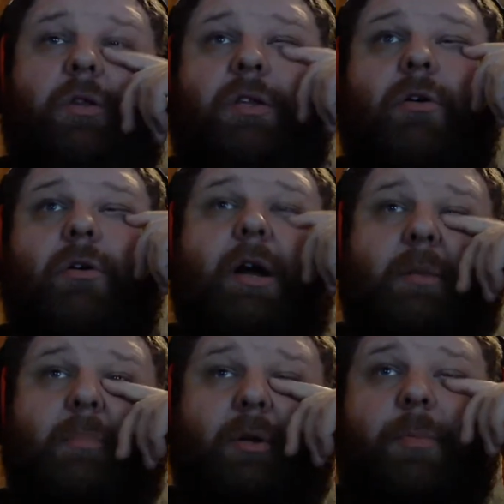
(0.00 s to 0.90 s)
it to grind
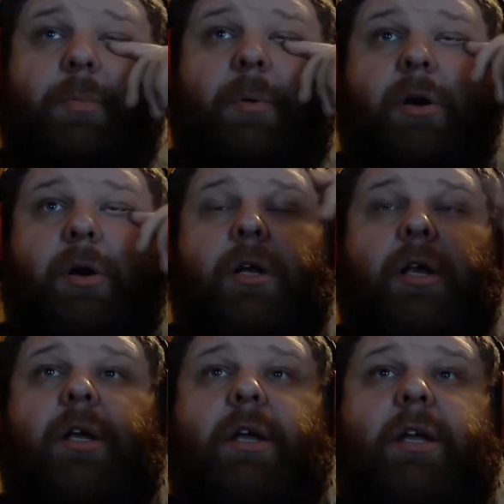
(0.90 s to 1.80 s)
and build up your party,